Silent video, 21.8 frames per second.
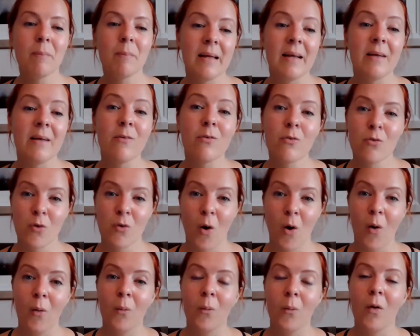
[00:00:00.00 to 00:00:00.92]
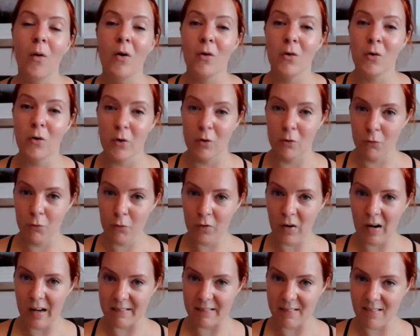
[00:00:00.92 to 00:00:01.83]
be so good
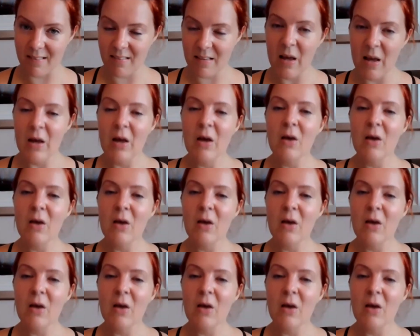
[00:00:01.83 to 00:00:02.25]
for us.